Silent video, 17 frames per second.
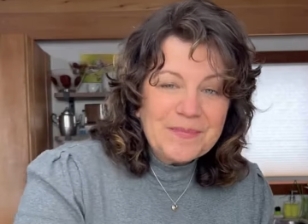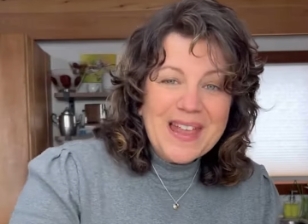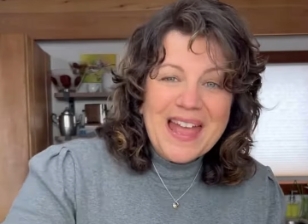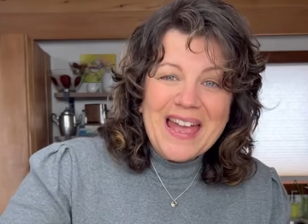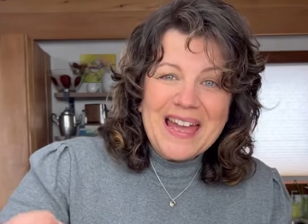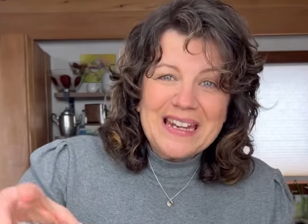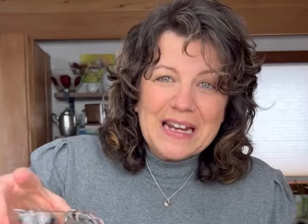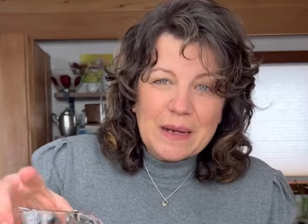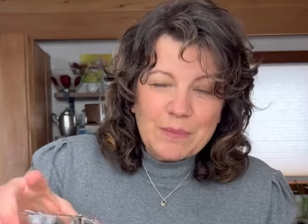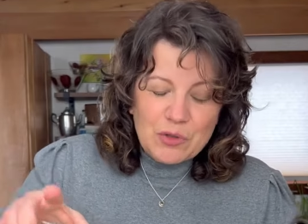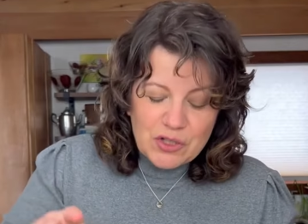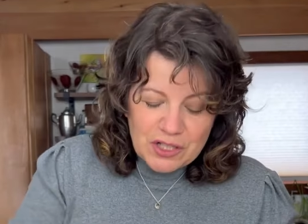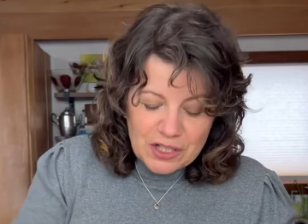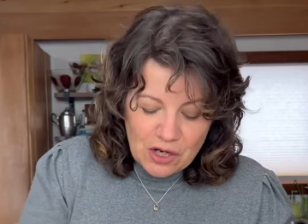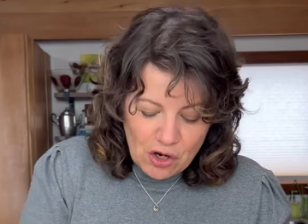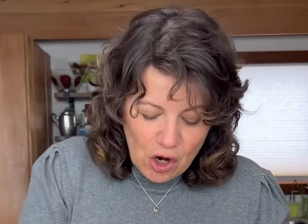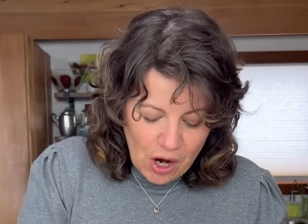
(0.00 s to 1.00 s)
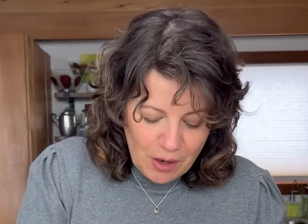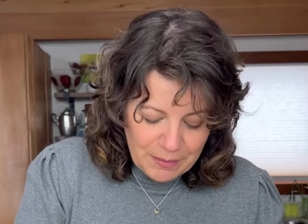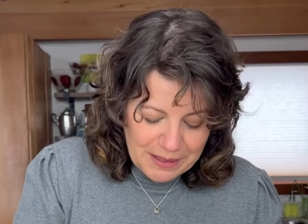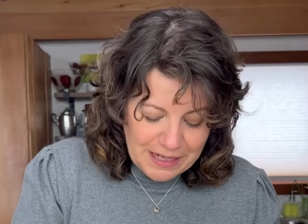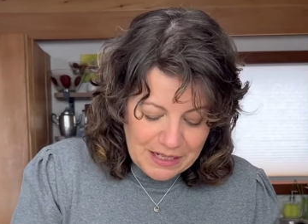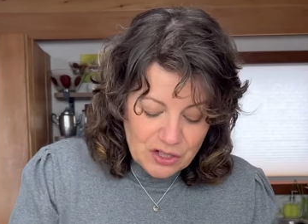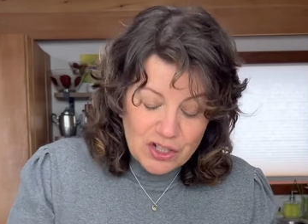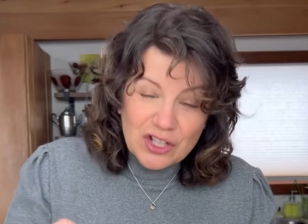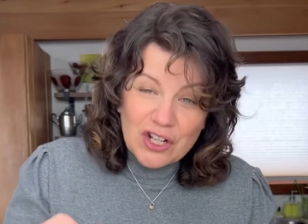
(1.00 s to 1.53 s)
and I'm using a
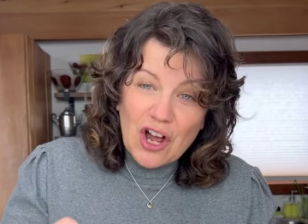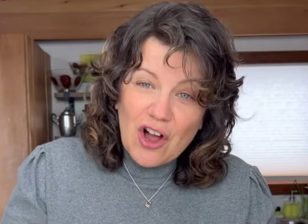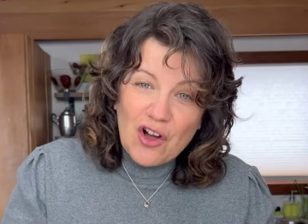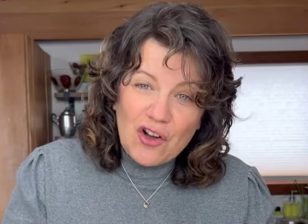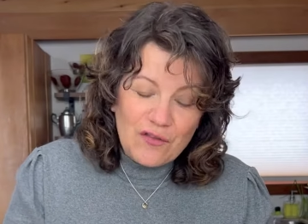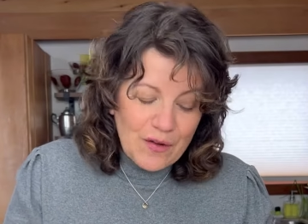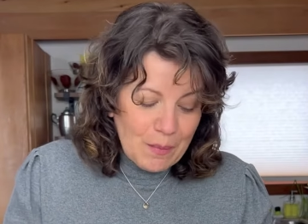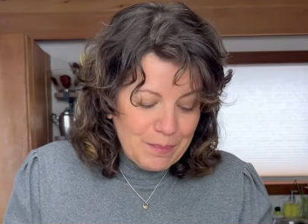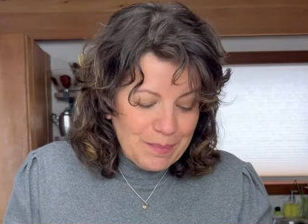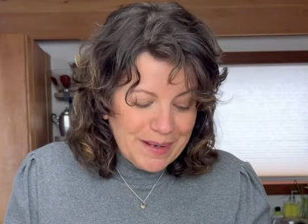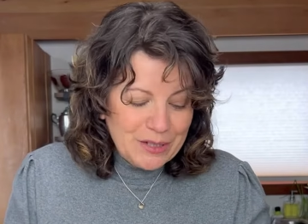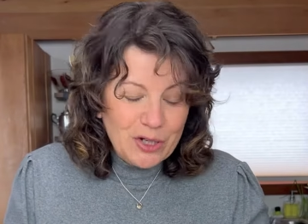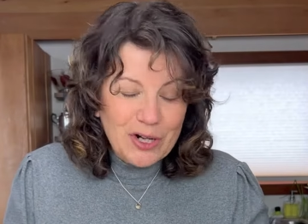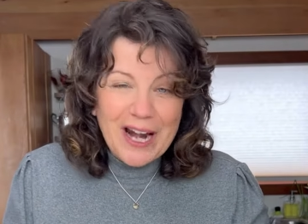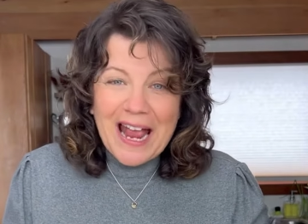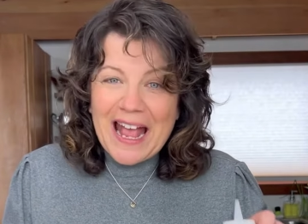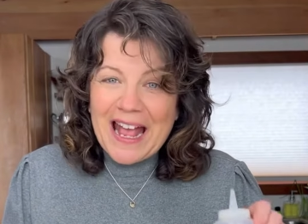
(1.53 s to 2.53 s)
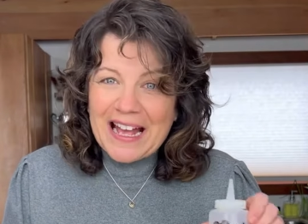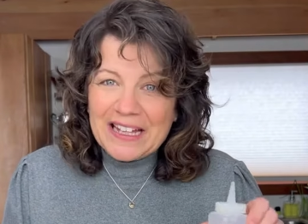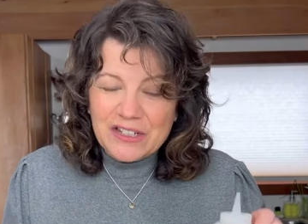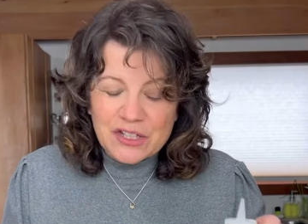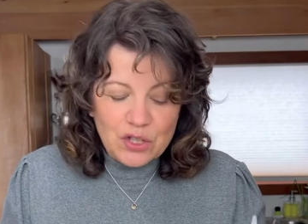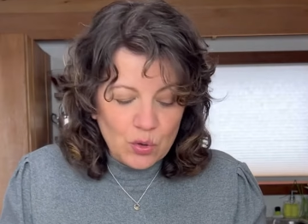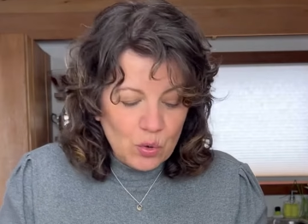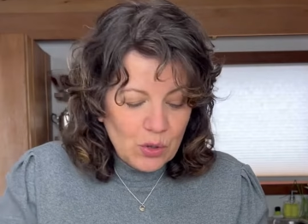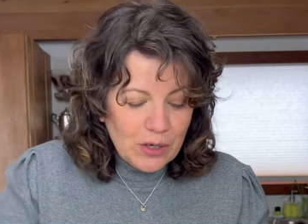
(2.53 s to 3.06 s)
combination of butter and
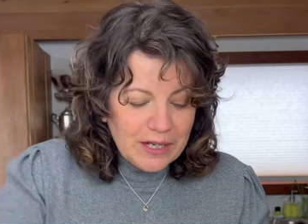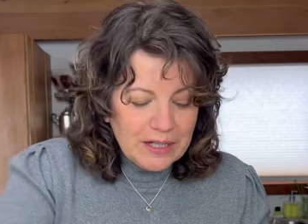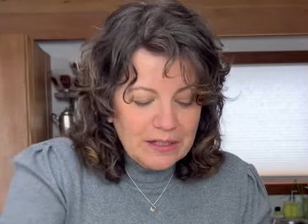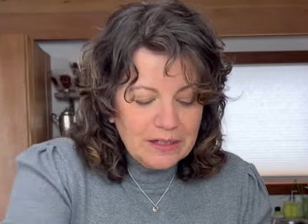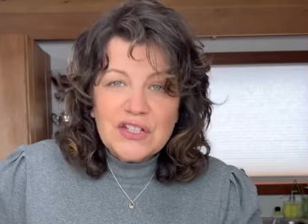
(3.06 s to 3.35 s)
oil.